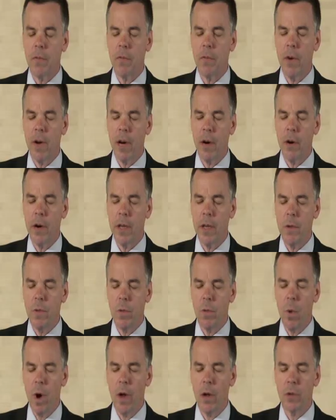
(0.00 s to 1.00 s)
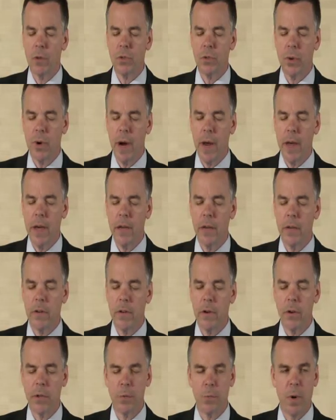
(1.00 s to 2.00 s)
very well-trained
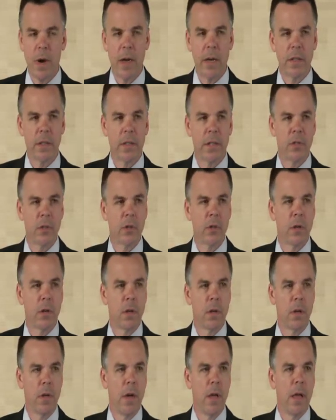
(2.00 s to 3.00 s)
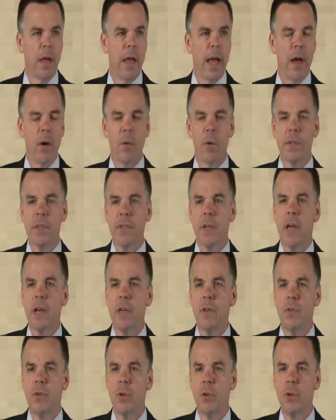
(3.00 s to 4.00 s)
nurse practitioner, and we
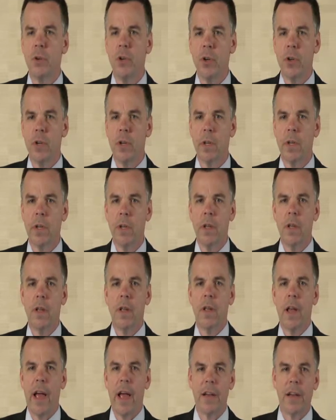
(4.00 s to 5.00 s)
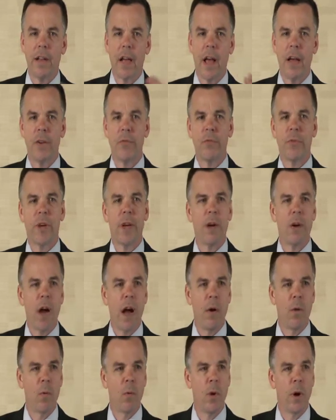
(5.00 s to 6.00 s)
say do good and kind of figure
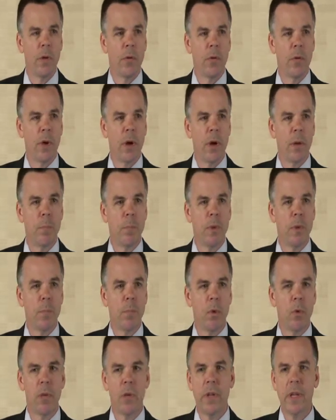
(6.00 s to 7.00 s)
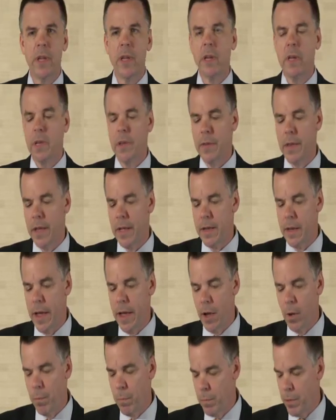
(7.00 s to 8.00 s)
out what people need, and they
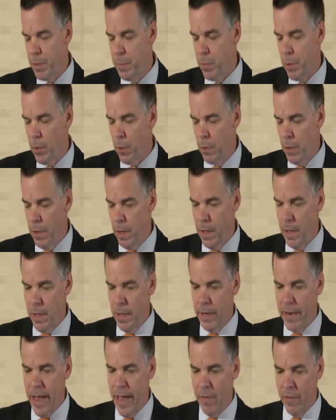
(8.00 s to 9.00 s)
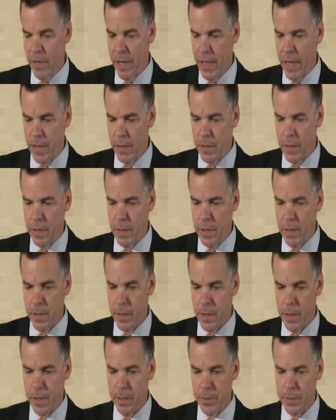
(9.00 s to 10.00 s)
help people navigate
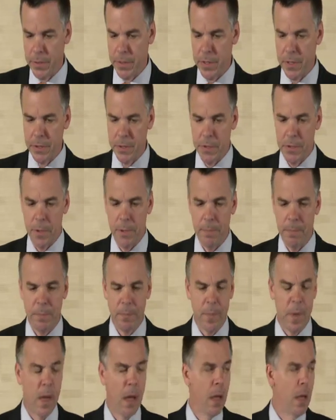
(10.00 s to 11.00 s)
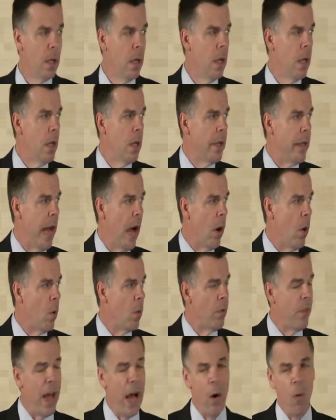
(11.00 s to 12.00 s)
the system.
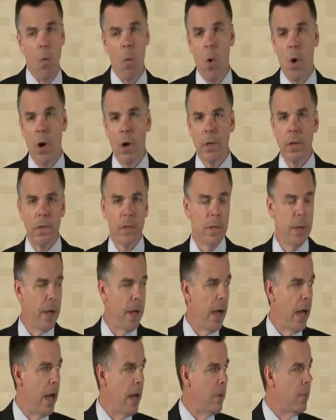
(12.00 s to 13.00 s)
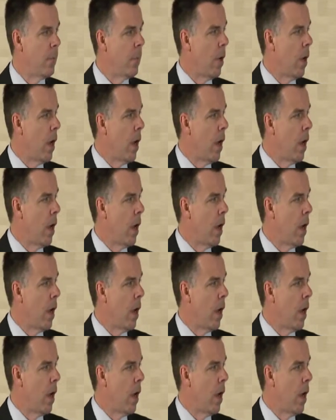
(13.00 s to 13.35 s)
Now, that worked. What